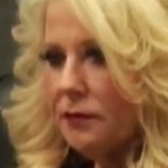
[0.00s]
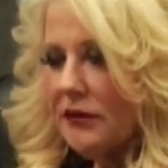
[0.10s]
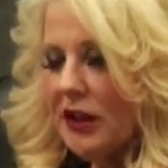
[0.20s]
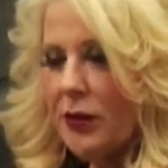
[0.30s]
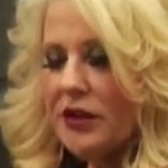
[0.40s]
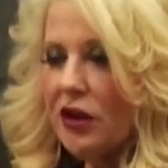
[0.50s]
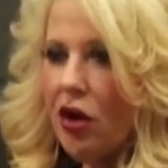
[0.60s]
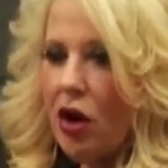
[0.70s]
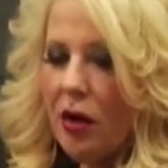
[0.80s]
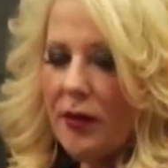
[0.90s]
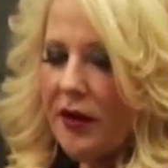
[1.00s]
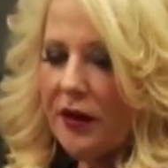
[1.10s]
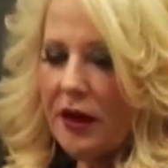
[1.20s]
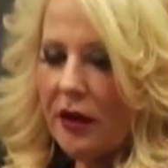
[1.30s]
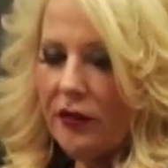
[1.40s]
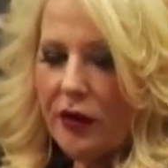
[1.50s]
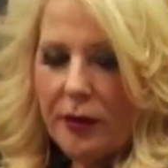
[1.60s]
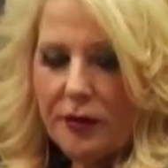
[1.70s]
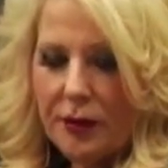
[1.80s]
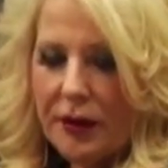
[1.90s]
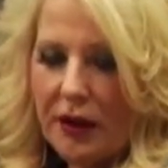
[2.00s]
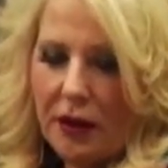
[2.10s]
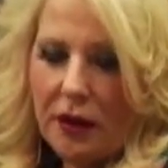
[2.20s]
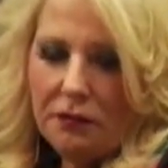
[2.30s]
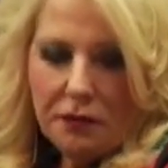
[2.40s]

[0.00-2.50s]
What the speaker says: It was a common thing for him to be